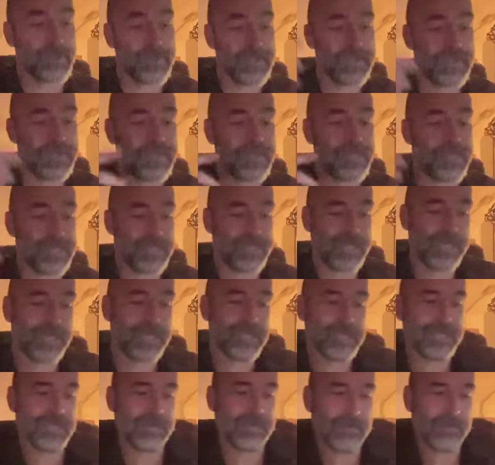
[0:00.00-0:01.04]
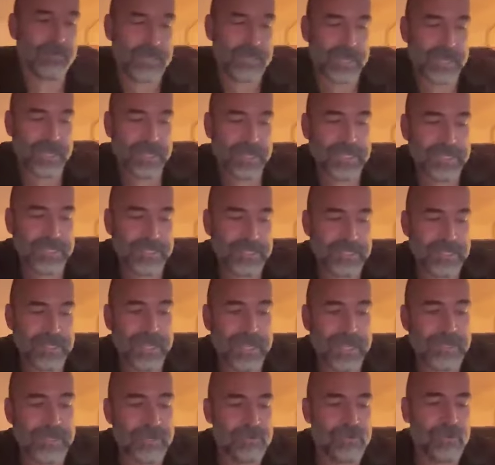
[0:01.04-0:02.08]
there's this tendency, which I guess is
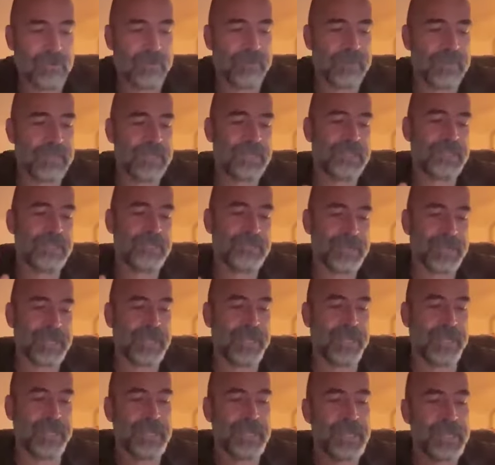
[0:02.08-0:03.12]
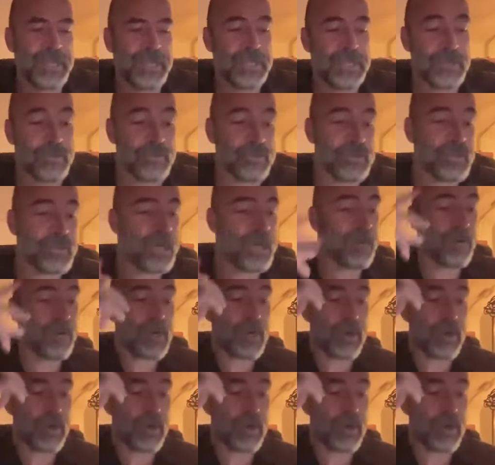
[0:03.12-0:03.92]
natural, but it's tricky, to now